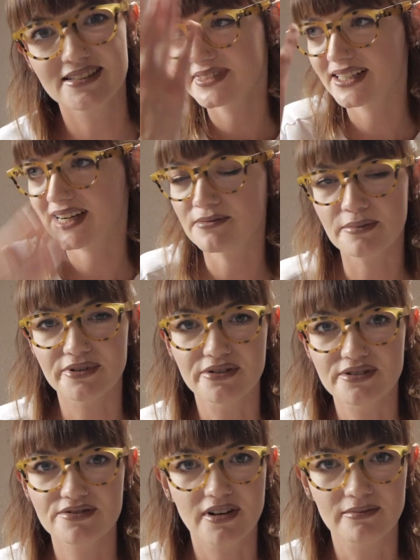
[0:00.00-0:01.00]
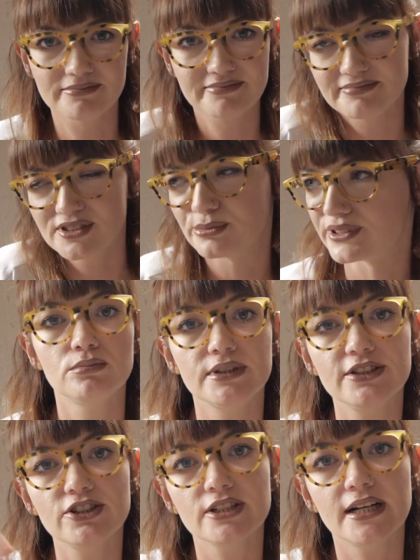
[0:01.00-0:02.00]
I can't remember who it's from. Someone. But
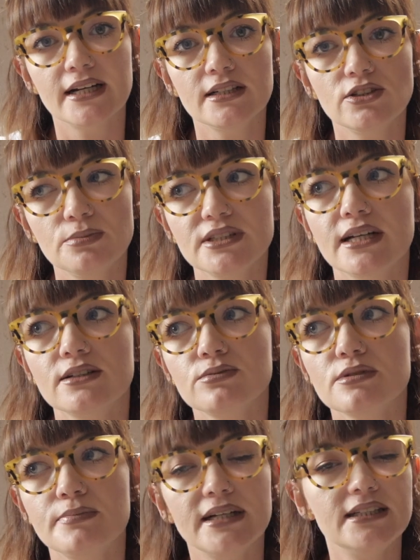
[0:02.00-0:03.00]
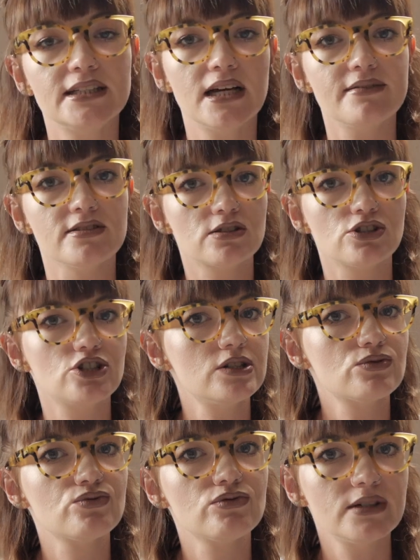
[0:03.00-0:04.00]
in your head, you pretend it was Betty Davis, because
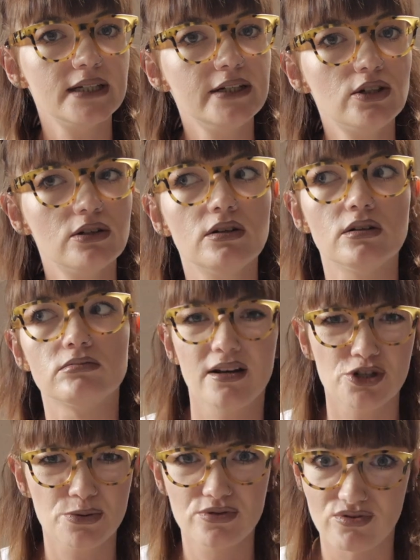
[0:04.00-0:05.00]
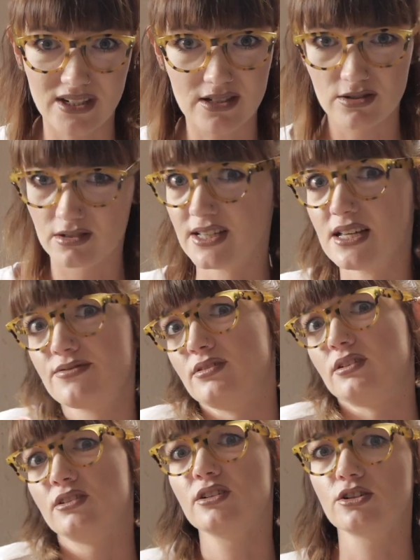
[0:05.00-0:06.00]
she's really cool. She was really successful
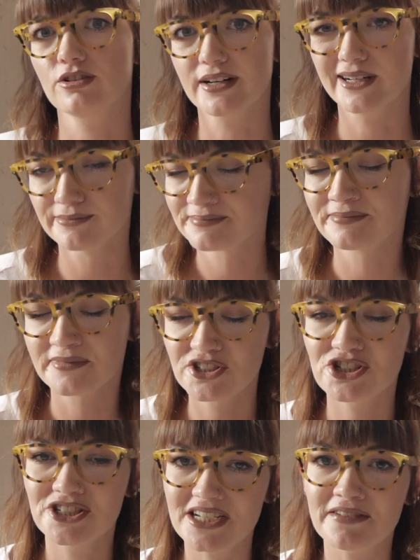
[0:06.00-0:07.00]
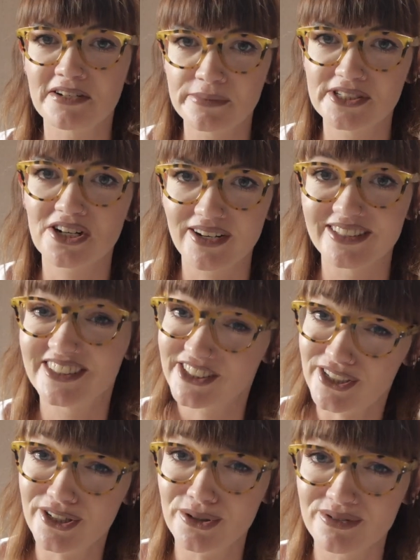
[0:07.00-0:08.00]
in her career. She'd definitely be talking to
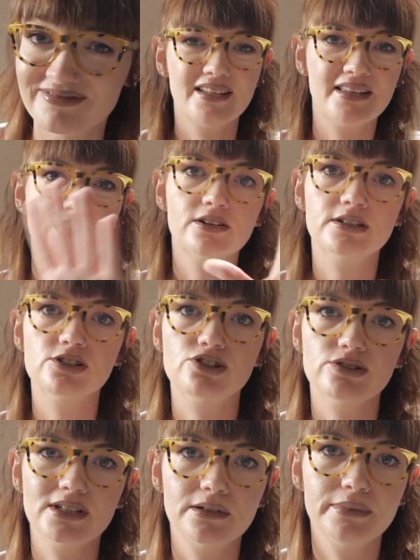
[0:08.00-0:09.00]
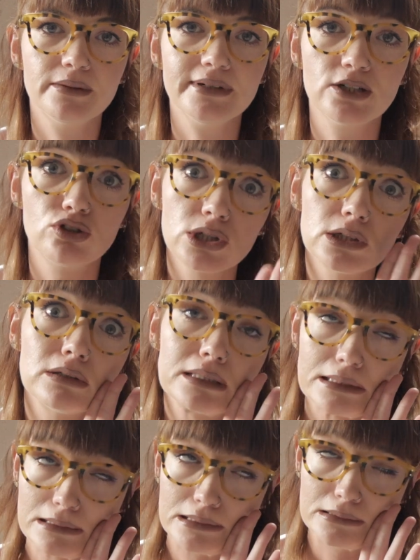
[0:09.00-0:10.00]
you. The theatre industry can be a bit
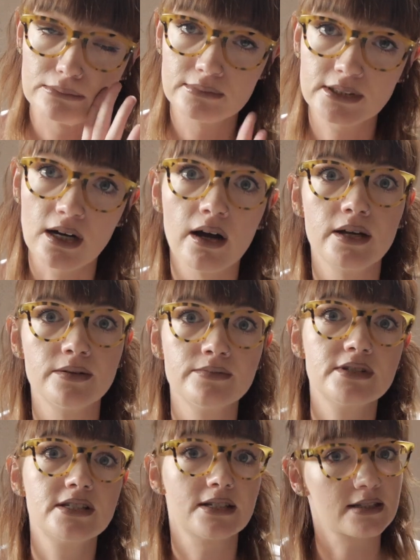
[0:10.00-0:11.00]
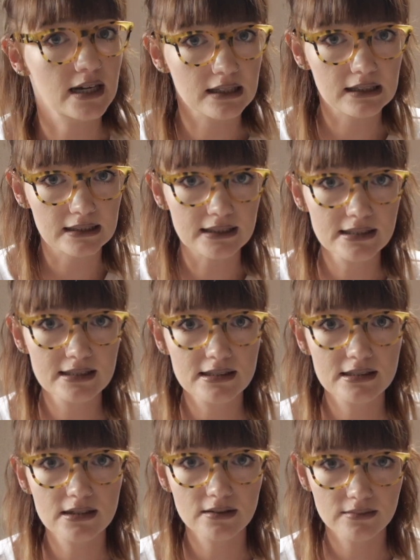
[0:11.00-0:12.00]
grueling sometimes, to say the least.